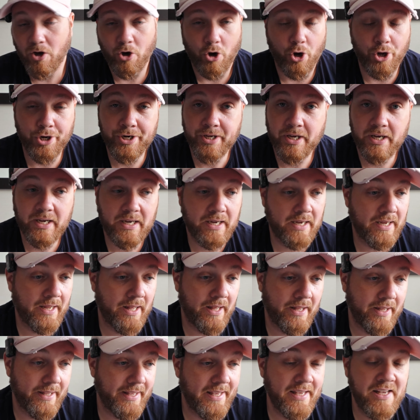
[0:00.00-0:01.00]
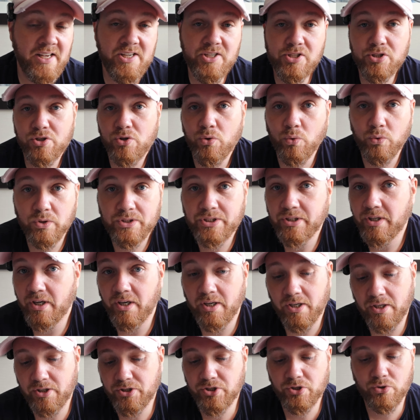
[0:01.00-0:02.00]
on a
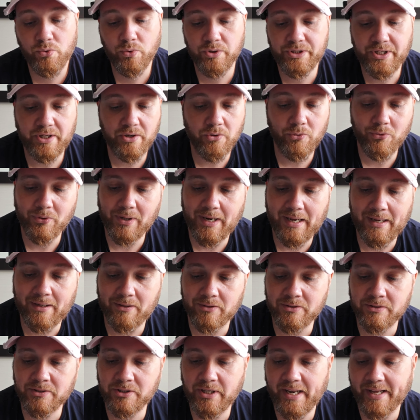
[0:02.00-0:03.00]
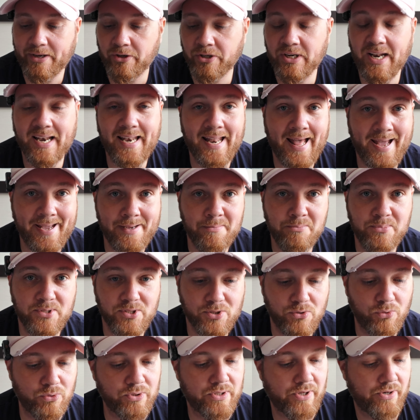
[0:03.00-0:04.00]
e-scooter, scooting around, like on a Lime
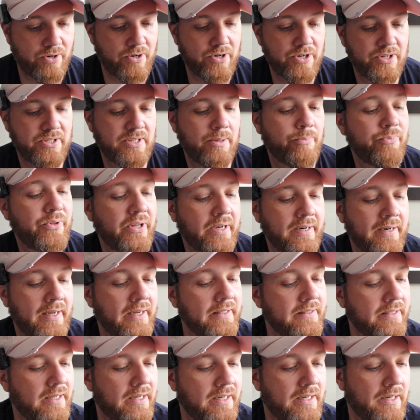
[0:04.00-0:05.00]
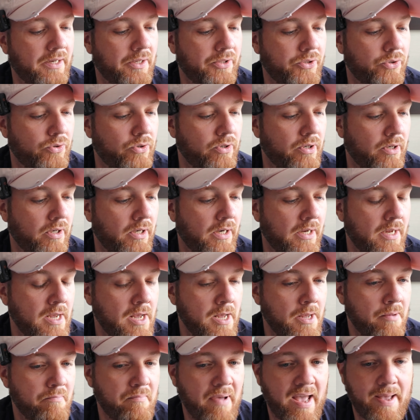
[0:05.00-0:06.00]
scooter or something like that, or
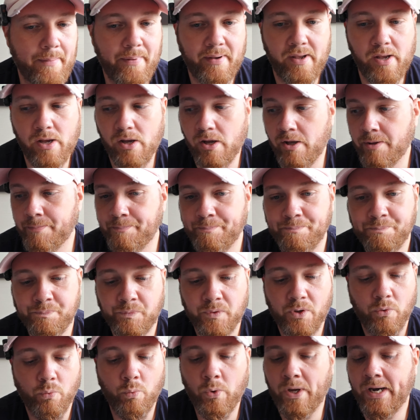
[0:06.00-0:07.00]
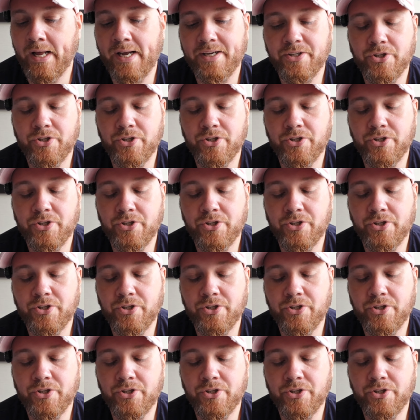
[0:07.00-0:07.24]
maybe when I